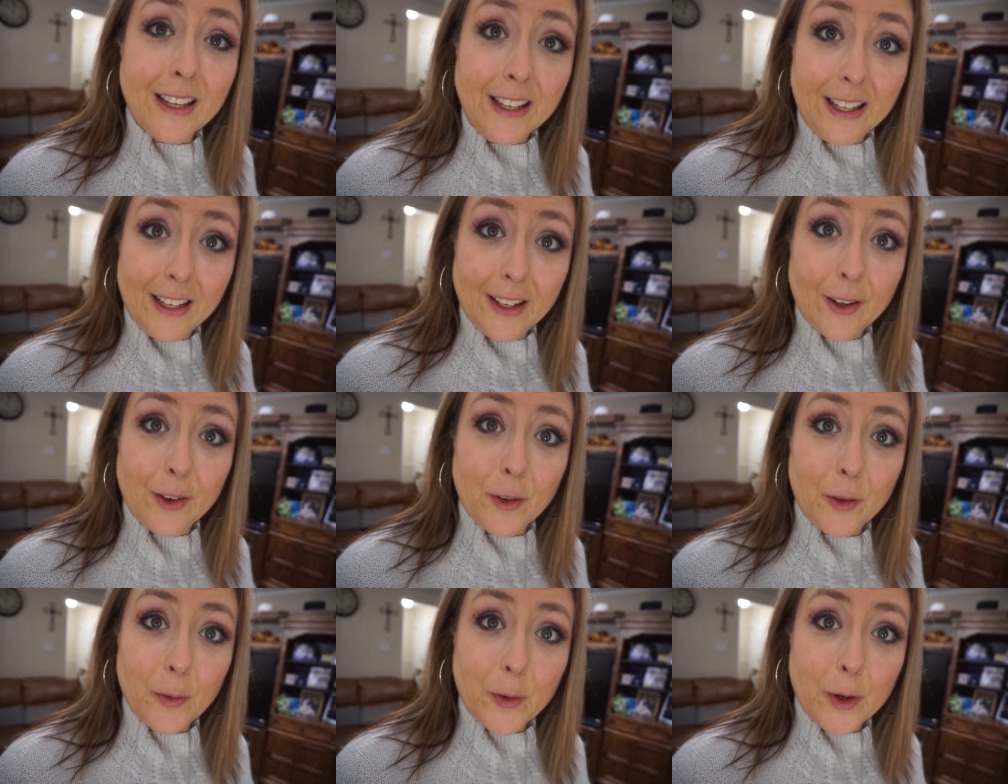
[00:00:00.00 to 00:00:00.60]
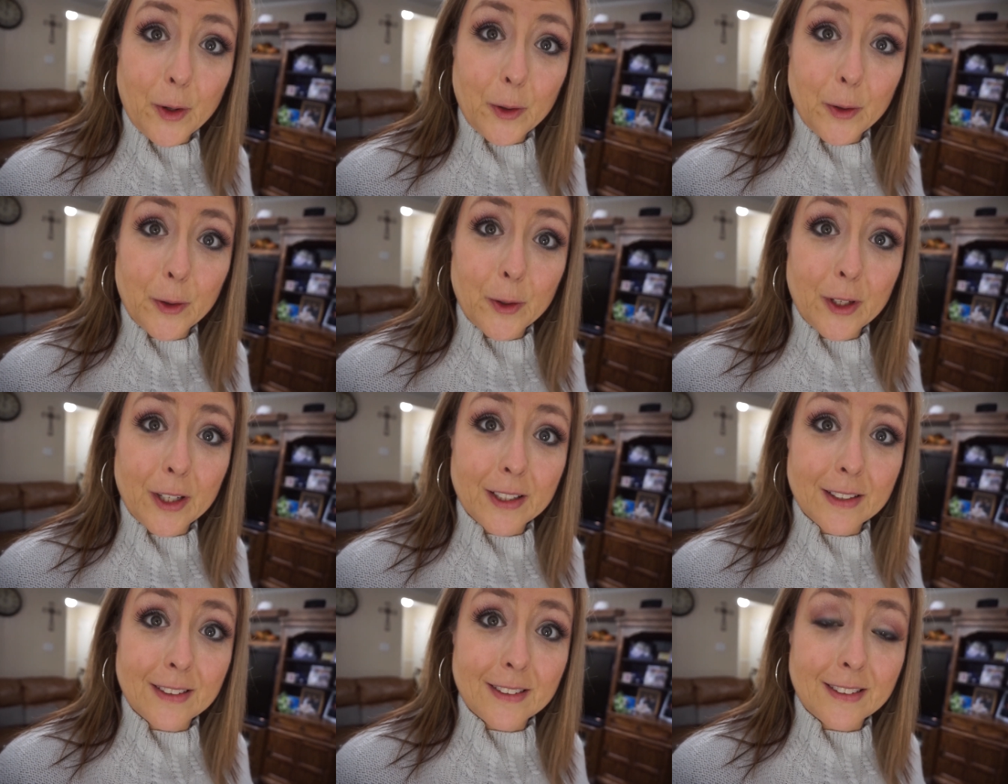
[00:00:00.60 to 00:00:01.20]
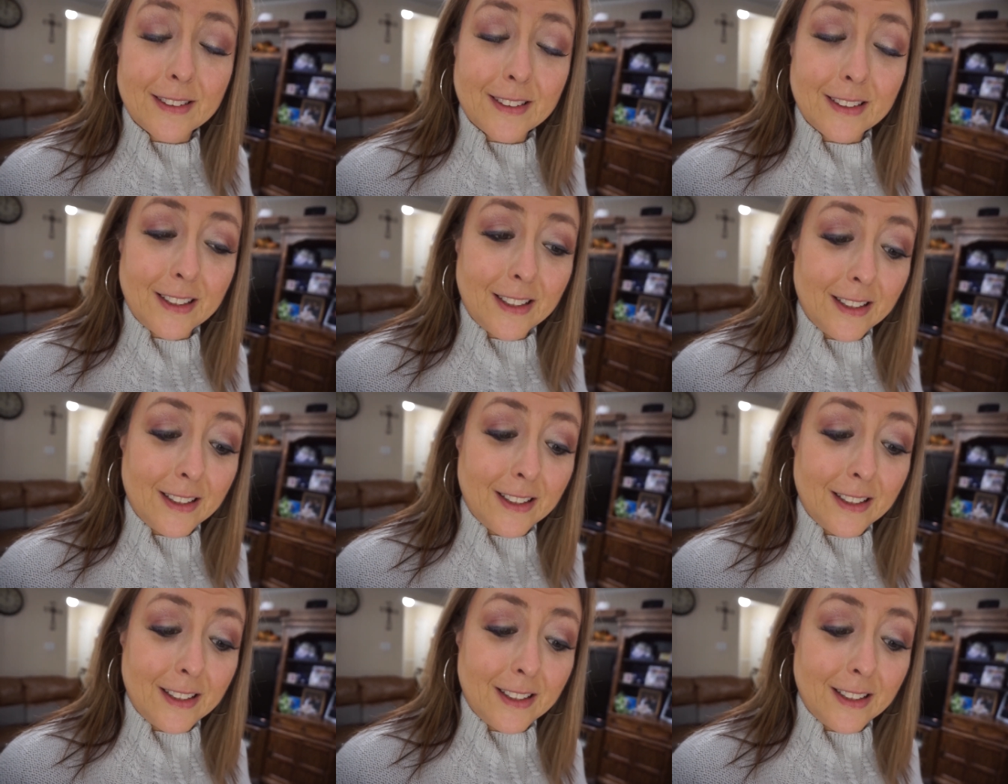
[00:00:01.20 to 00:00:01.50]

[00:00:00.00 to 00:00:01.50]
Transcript: get on the road because